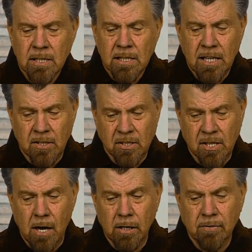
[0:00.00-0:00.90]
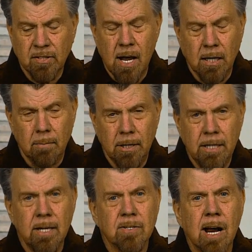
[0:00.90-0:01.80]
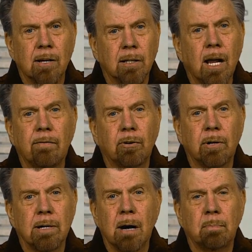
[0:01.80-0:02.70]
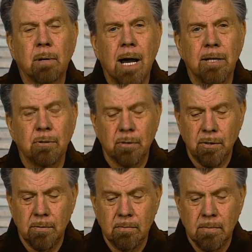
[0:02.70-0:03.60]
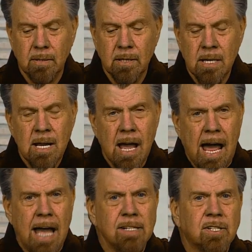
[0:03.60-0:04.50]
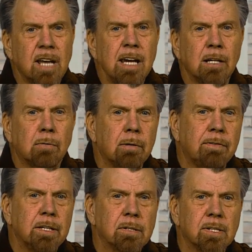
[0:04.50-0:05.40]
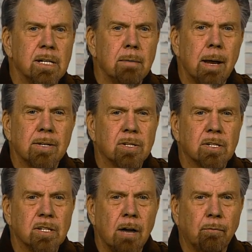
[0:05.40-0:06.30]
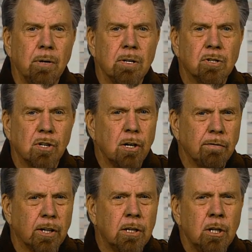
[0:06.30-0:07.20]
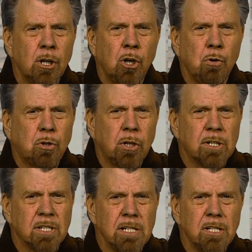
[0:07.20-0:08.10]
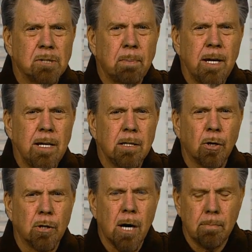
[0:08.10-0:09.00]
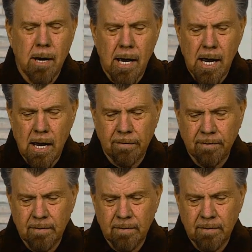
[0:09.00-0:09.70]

In the Song of Solomon, He is our lover and our bridegroom. Isaiah reveals Him as the suffering servant who took sin's pain on our behalf.